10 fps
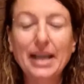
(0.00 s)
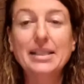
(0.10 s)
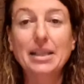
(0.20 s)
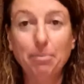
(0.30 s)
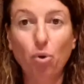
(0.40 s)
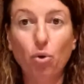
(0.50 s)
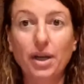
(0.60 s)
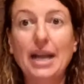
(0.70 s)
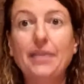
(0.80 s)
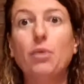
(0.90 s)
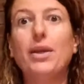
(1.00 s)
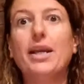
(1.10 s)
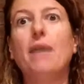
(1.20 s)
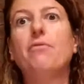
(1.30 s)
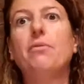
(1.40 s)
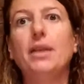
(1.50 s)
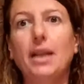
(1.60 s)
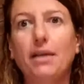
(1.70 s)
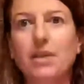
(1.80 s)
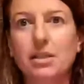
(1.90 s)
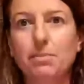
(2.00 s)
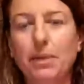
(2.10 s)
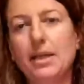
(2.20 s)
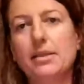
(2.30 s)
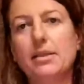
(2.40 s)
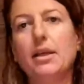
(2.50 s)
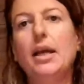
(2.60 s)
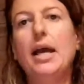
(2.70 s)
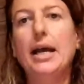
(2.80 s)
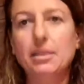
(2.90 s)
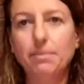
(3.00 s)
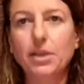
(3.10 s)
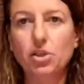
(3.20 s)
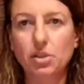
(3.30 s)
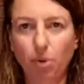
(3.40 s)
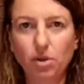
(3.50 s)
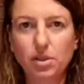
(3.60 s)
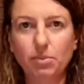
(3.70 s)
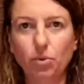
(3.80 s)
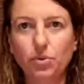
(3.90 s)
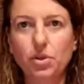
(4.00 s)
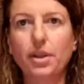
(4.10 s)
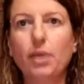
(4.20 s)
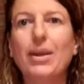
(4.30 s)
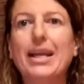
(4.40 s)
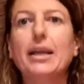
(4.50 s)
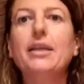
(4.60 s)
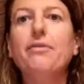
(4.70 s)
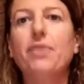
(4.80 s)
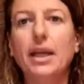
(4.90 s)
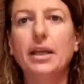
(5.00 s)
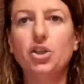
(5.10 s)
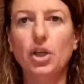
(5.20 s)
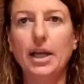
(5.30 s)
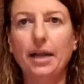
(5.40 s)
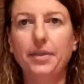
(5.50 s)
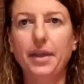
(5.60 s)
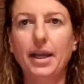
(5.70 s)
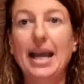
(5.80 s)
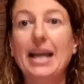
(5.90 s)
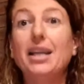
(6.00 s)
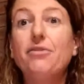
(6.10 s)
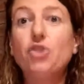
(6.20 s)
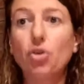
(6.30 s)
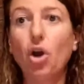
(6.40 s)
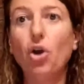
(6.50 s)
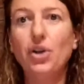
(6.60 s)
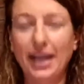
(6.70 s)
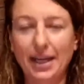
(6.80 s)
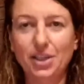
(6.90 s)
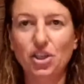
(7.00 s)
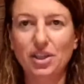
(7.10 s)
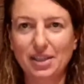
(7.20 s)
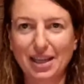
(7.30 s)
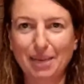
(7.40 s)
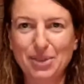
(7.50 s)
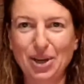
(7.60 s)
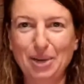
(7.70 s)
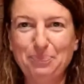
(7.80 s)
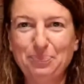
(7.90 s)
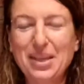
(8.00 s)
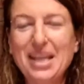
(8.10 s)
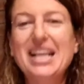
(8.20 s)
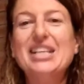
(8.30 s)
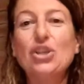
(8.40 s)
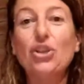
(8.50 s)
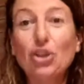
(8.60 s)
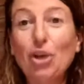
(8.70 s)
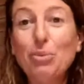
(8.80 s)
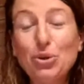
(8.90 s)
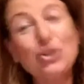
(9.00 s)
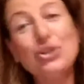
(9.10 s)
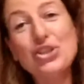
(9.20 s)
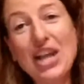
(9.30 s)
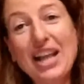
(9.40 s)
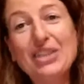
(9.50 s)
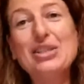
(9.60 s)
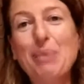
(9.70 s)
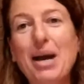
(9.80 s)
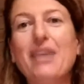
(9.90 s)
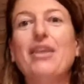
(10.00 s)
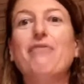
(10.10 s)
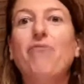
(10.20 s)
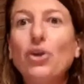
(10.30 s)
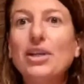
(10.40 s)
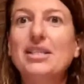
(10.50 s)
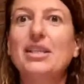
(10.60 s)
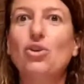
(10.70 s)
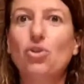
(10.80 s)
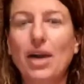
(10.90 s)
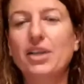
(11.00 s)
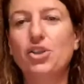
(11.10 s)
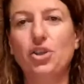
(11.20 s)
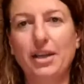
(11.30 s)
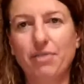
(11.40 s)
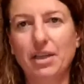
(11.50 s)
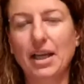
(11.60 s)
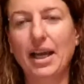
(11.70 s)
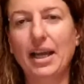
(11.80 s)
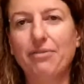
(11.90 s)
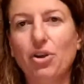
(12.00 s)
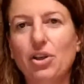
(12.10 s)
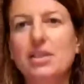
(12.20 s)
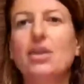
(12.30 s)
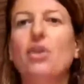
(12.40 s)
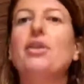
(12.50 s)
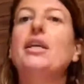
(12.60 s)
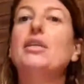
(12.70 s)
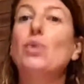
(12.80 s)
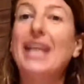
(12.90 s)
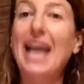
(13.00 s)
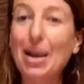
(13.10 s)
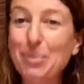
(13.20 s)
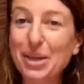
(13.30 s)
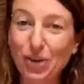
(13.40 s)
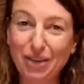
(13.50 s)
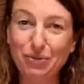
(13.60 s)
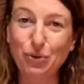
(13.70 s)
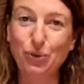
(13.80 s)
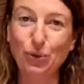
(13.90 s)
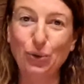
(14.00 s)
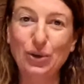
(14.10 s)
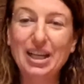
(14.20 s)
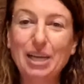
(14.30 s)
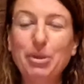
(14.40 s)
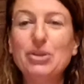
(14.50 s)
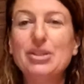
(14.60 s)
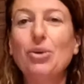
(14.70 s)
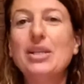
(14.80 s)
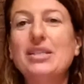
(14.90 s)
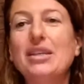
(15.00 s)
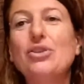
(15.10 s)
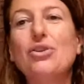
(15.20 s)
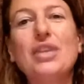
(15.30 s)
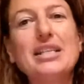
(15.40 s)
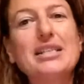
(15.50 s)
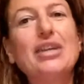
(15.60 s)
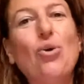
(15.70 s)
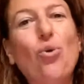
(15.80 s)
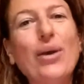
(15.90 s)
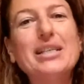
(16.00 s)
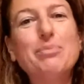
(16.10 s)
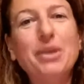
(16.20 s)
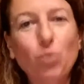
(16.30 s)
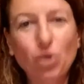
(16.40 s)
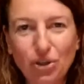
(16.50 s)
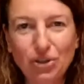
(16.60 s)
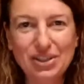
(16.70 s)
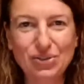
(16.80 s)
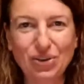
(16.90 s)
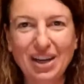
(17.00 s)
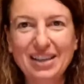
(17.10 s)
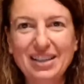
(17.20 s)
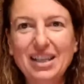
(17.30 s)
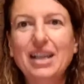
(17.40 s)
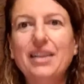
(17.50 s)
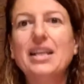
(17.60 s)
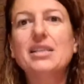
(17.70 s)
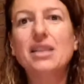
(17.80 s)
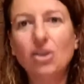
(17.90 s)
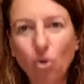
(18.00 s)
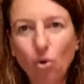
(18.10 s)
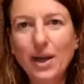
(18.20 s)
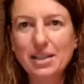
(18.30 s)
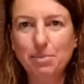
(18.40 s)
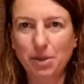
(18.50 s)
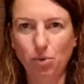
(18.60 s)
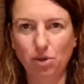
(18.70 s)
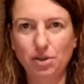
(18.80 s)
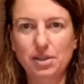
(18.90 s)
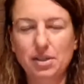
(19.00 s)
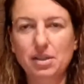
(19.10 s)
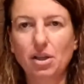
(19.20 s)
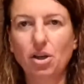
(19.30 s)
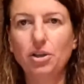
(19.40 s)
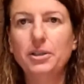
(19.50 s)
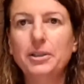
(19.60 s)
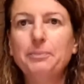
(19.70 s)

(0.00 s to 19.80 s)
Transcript: It's important, and that we come from a loving space as much as possible so that we can lift the energy out there and lift your own energy at the same time. So the Global Good News Challenge is part of that, focusing on gratitude every day, focusing on the things we can be grateful for. Because I always say things can always be worse, right? Things can always be worse. So,